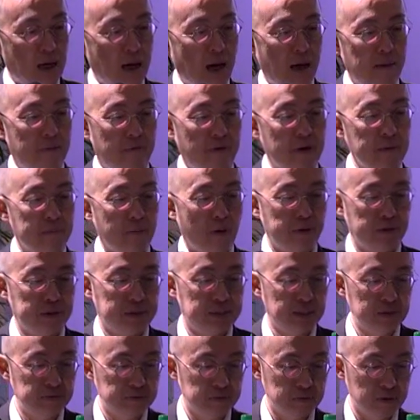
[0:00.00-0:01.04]
I'm very
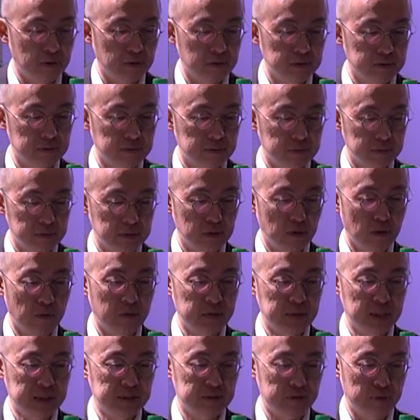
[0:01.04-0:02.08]
positive for
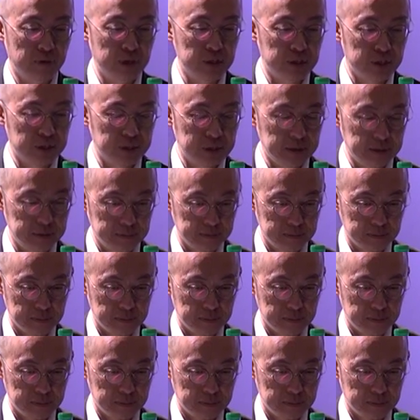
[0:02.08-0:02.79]
this region.